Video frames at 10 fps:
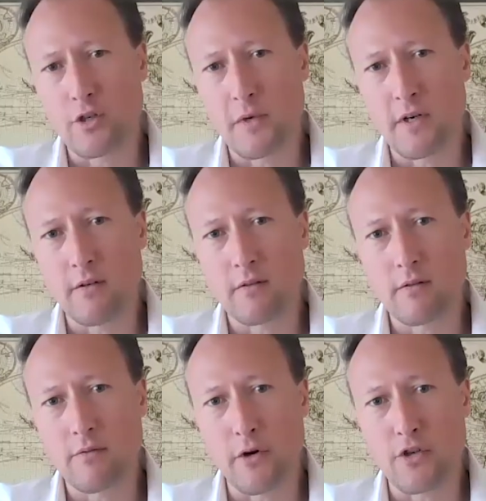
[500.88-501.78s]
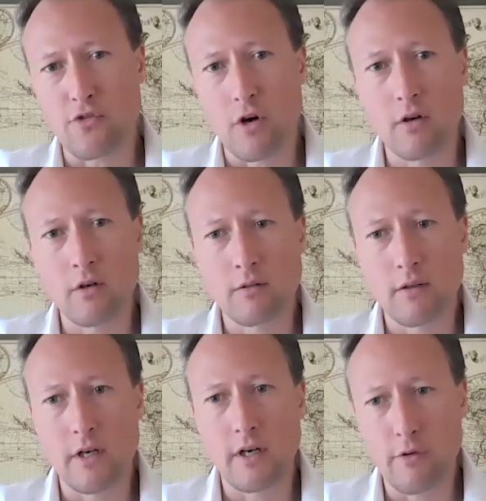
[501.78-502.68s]
has been very strong
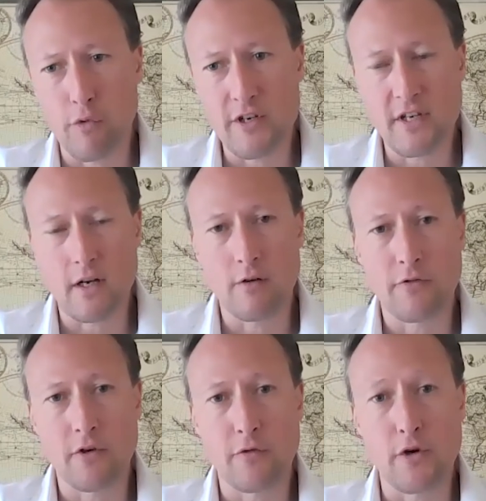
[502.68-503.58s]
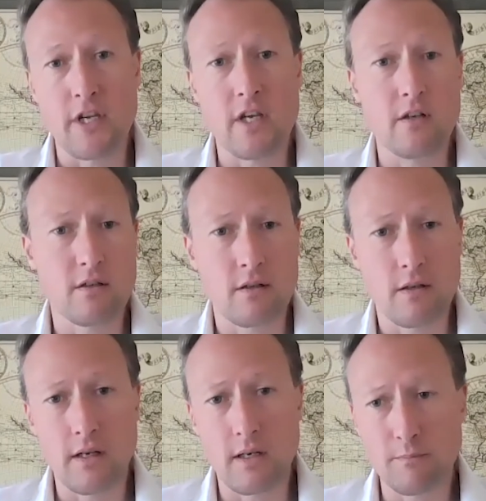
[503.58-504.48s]
in retail for, for years.
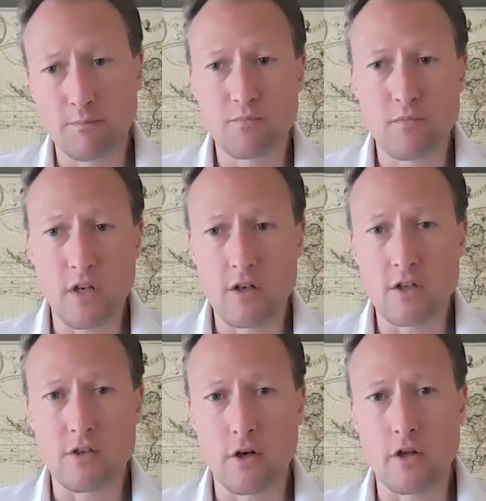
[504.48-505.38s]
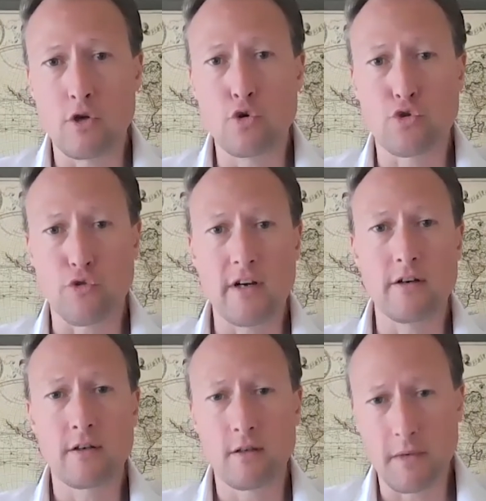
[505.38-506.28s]
Um, it's not a new
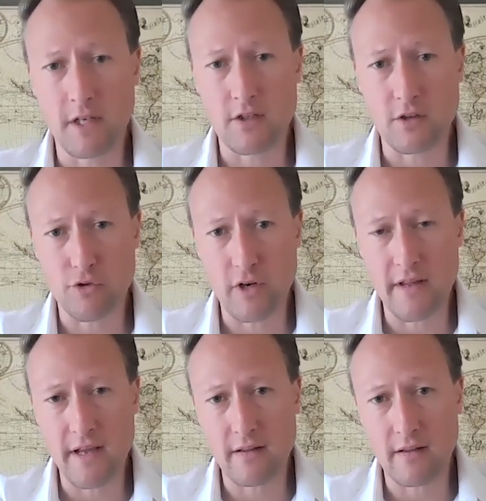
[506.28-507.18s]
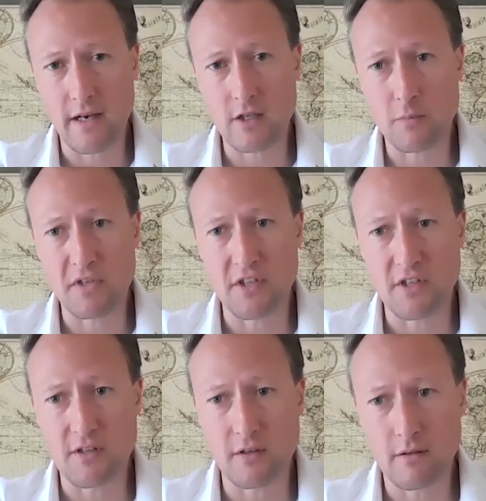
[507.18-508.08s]
trend, but it's a trend that, that is
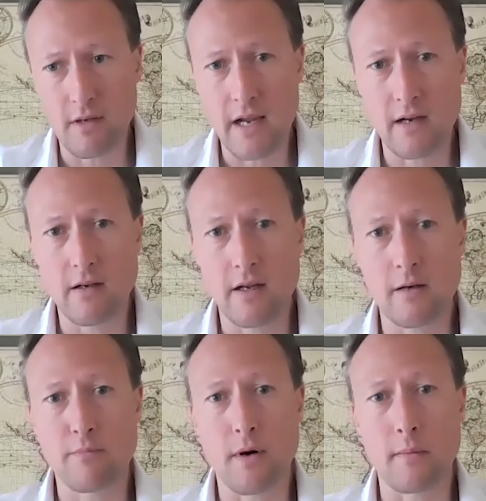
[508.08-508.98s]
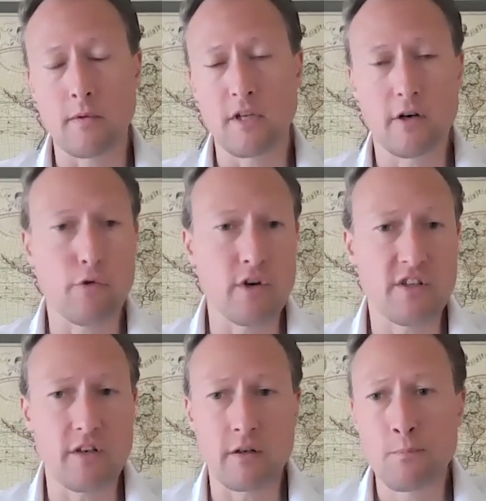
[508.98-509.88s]
persistent and, and probably
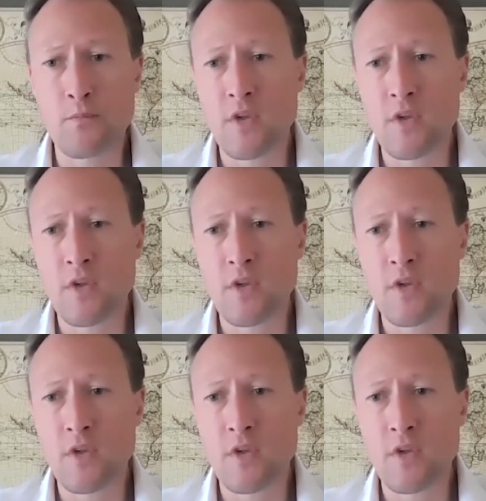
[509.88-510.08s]
increasing.